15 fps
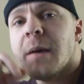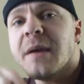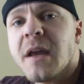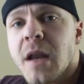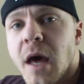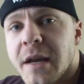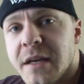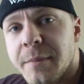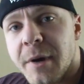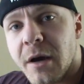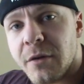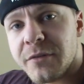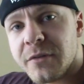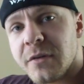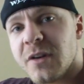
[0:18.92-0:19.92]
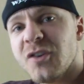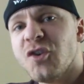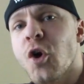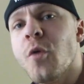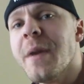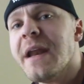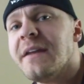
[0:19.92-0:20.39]
Get a lot of emails.
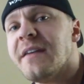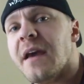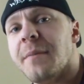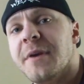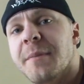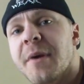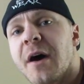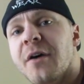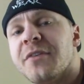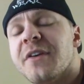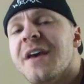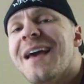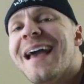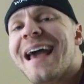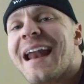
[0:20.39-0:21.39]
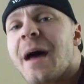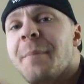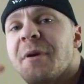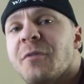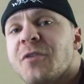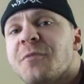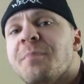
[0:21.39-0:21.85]
Too many damn emails, and I've
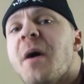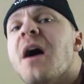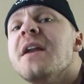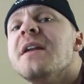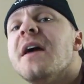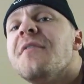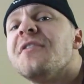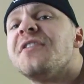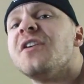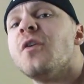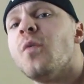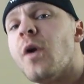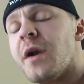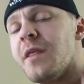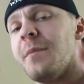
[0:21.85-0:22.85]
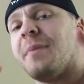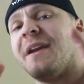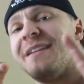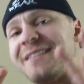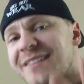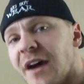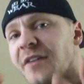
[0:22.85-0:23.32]
been responding to every single one of them, but
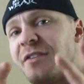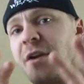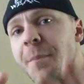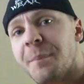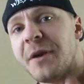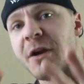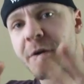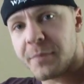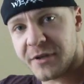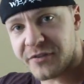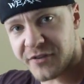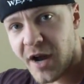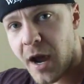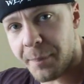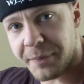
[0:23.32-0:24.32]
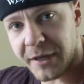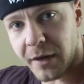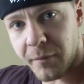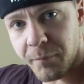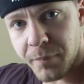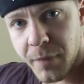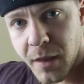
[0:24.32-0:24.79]
it doesn't appear to be
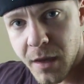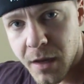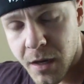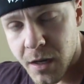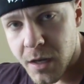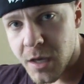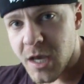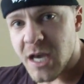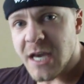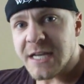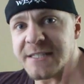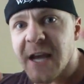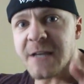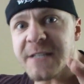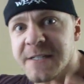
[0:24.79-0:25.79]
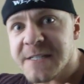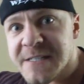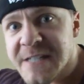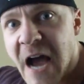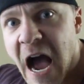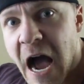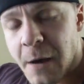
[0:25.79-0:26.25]
stopping. doesn't
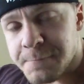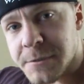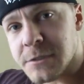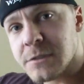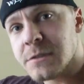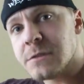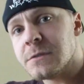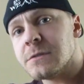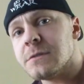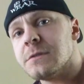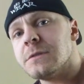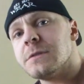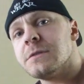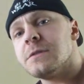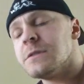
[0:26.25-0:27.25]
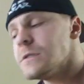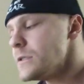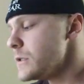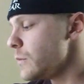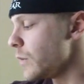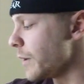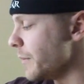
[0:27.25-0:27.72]
stop!
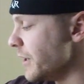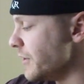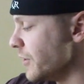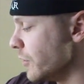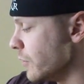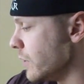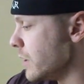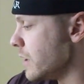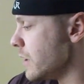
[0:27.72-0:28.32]
What am I gonna do?